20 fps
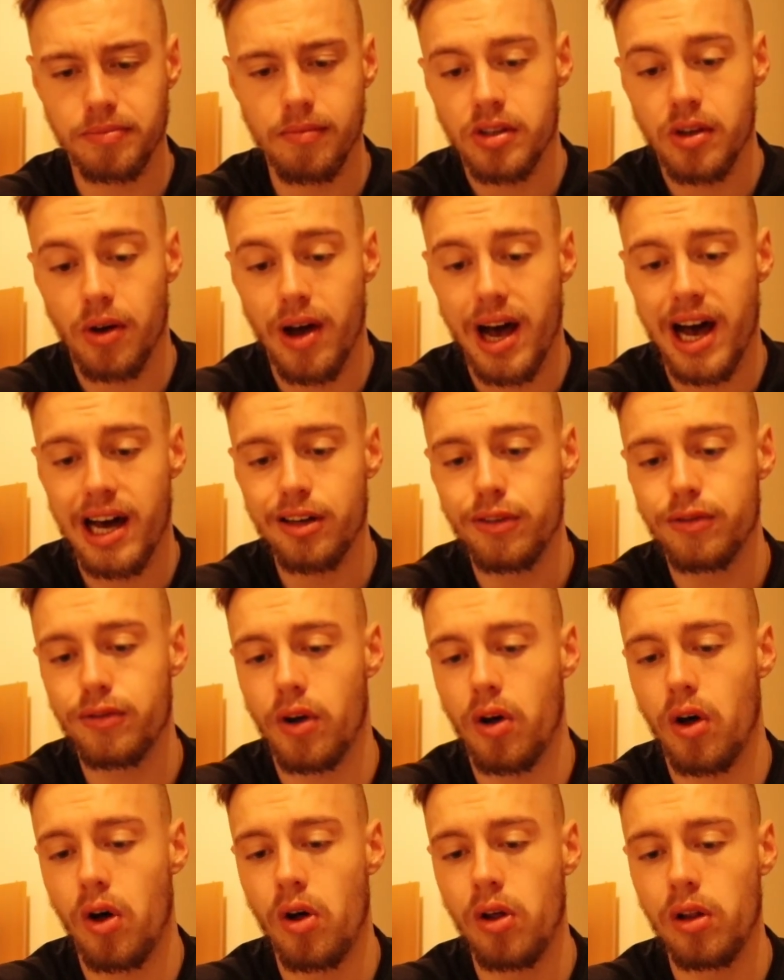So out of
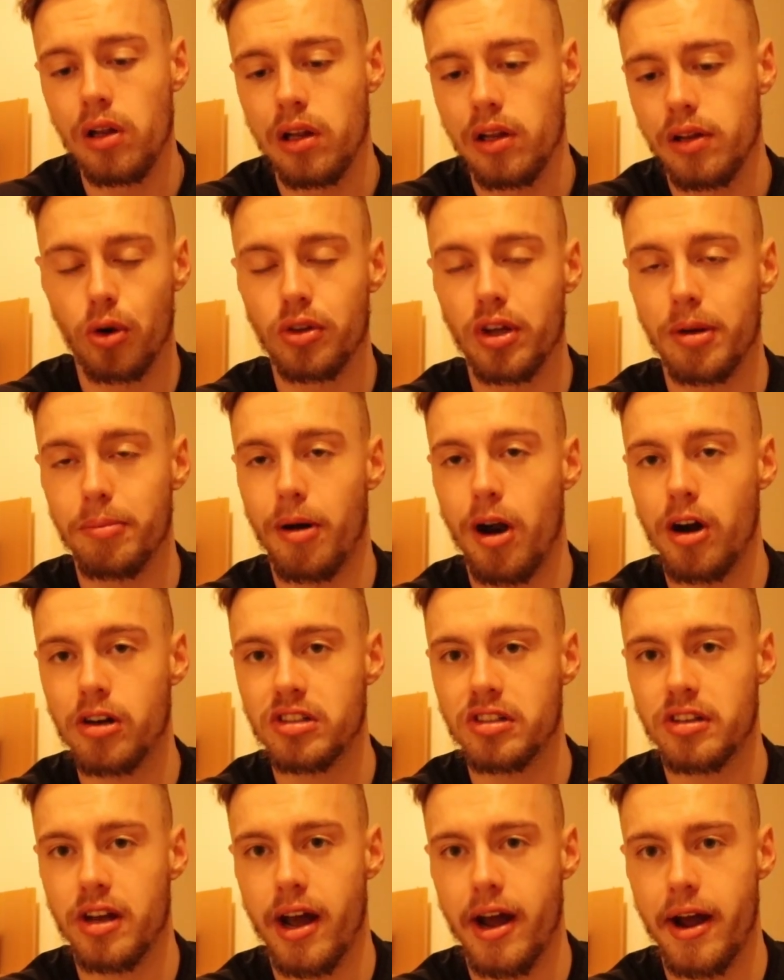all protein
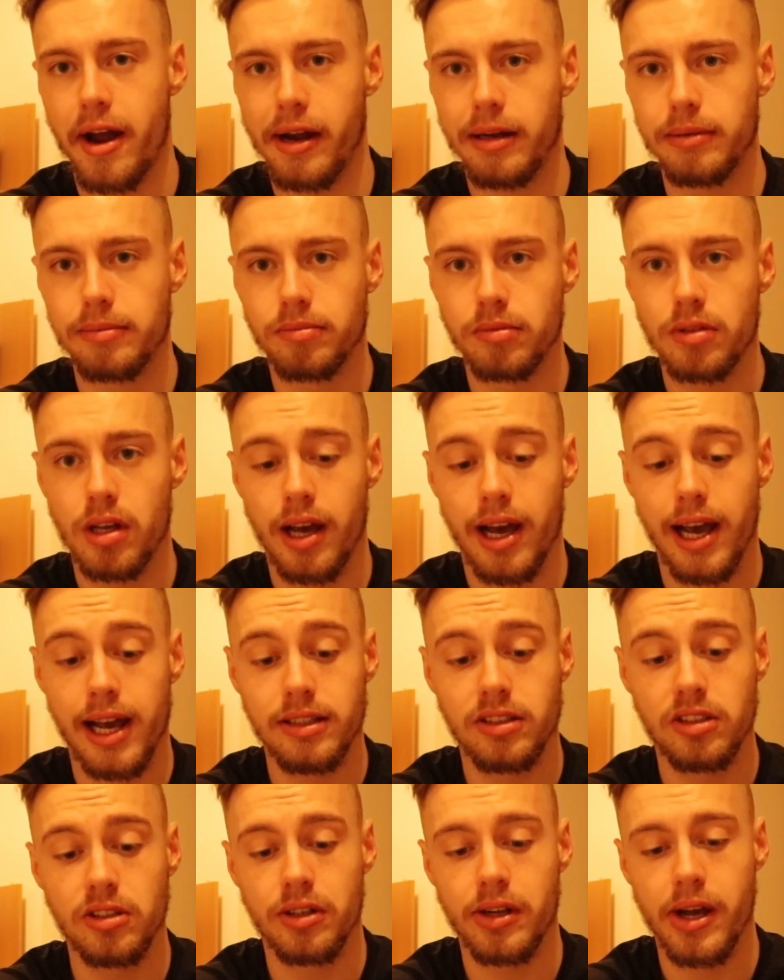bars I
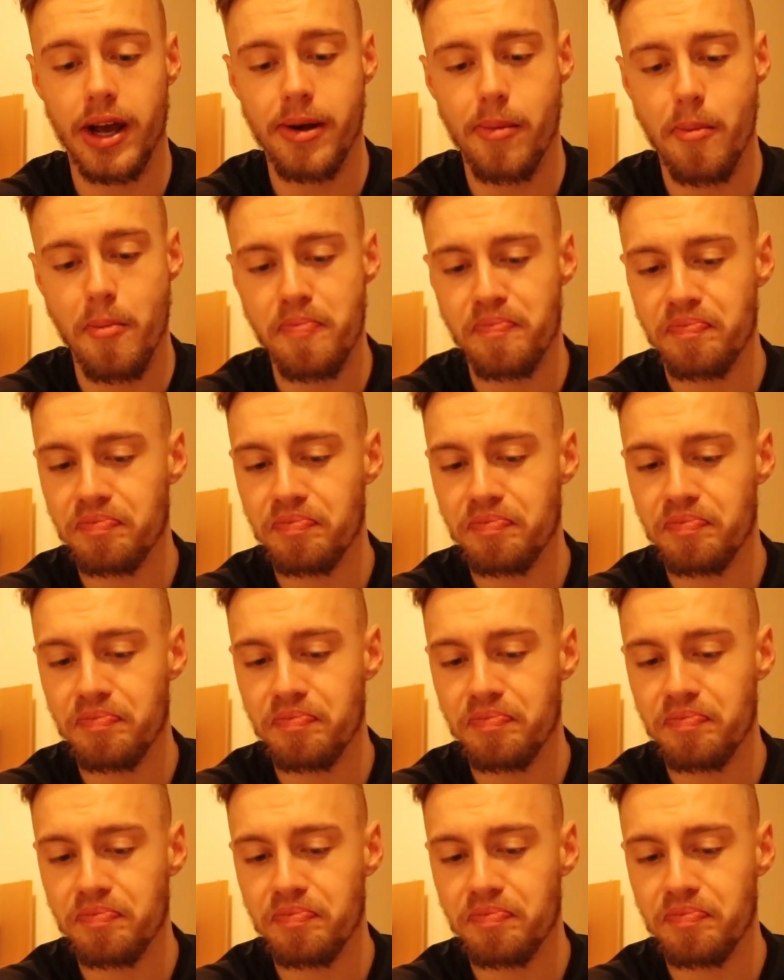ate today,